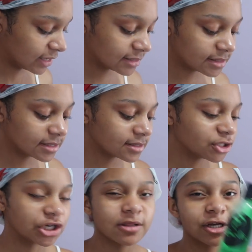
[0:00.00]
this this is a
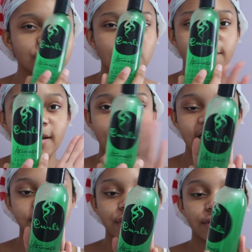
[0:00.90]
gel I showed in my
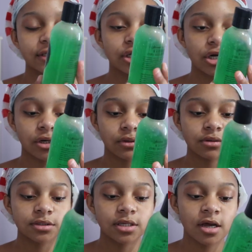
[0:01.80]
last video. This is
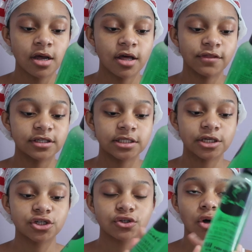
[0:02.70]
Curls. This is
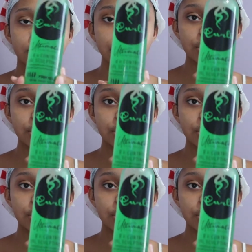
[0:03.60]
their Sculpting